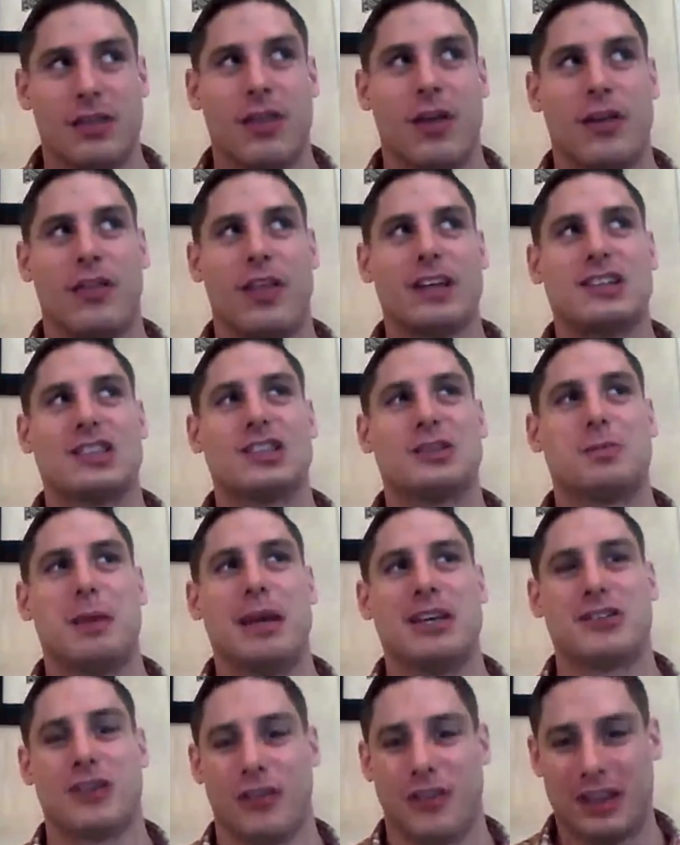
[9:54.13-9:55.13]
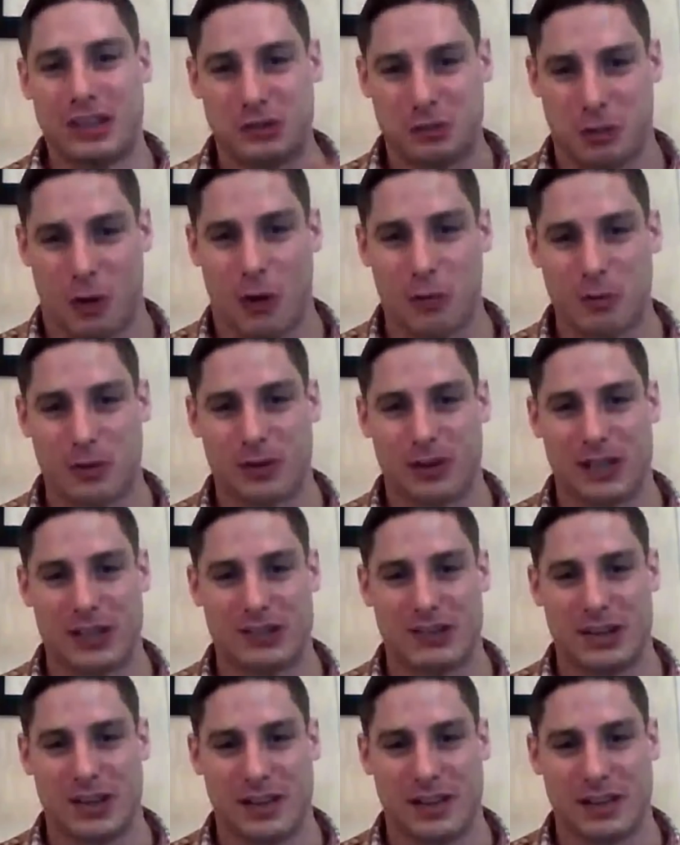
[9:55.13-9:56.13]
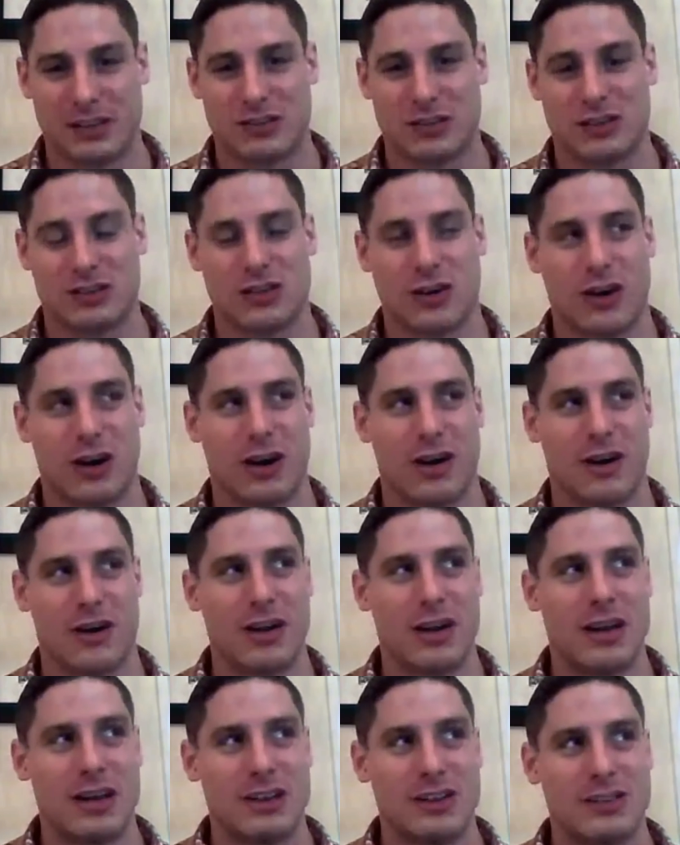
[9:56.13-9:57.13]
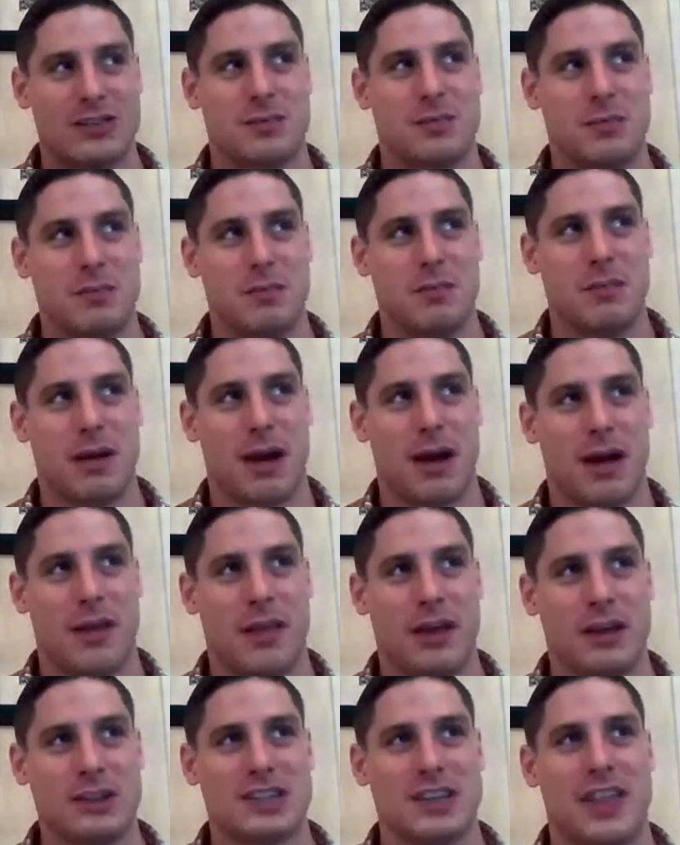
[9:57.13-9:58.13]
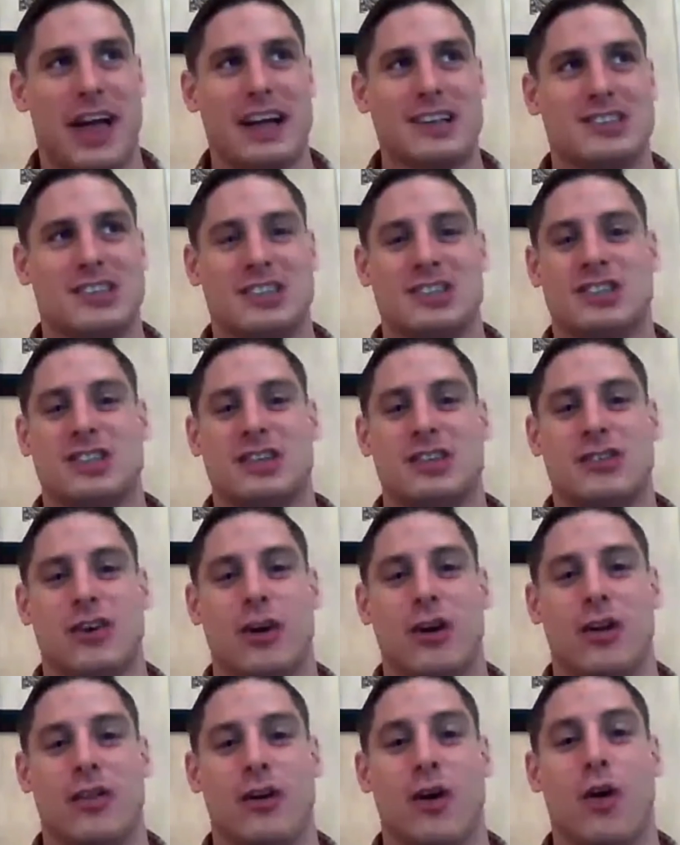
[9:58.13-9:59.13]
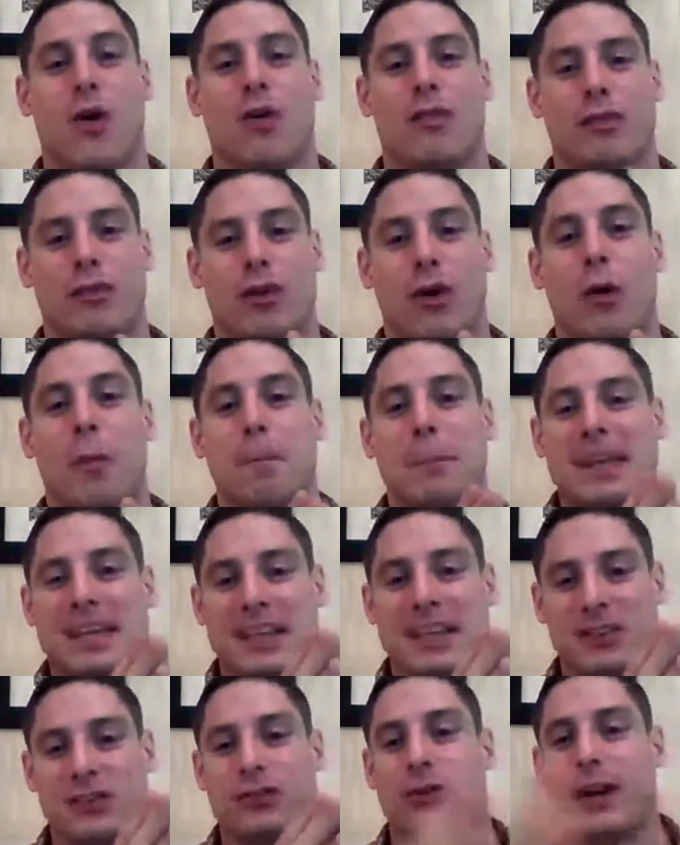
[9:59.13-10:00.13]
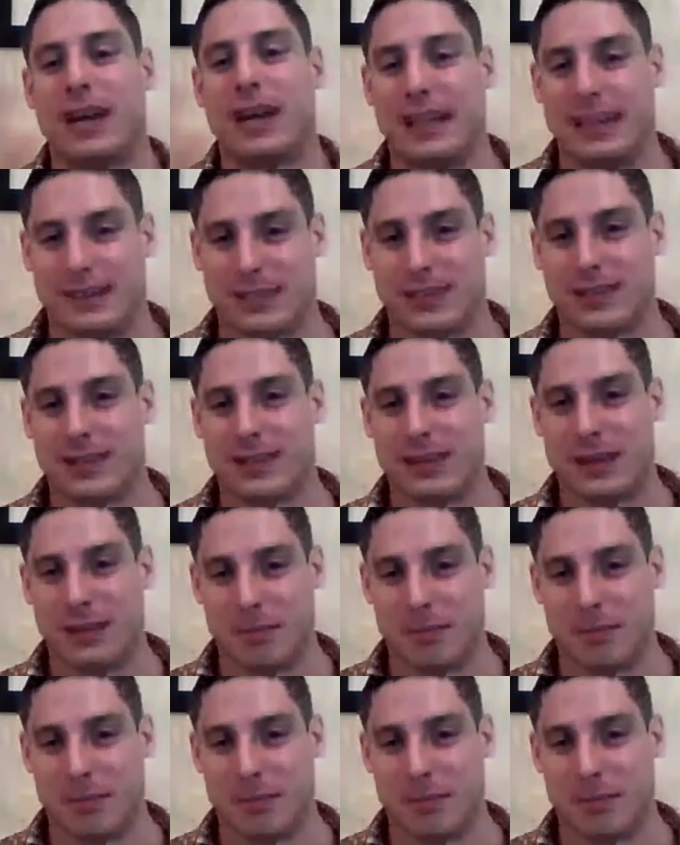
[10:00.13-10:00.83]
Now this is based on this population, and I should sort of And then so that's just the sort of the overall mean trend,